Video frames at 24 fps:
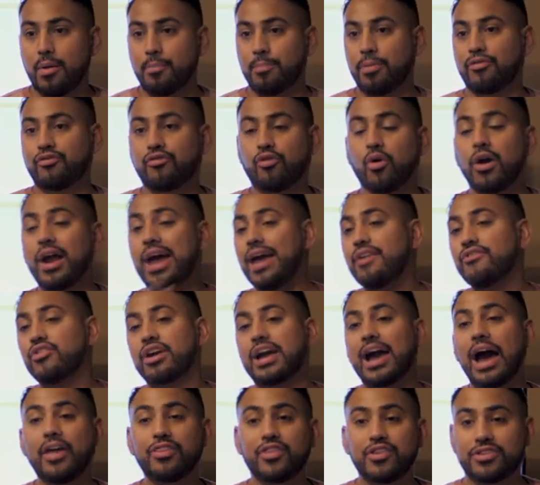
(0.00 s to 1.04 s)
Before I ever
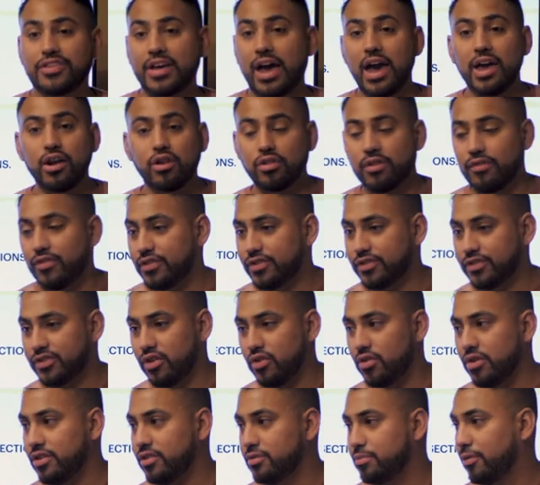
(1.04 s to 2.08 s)
got the title of the
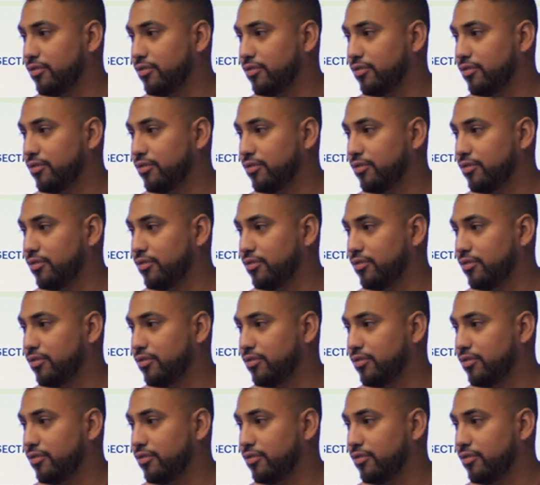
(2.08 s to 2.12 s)
series,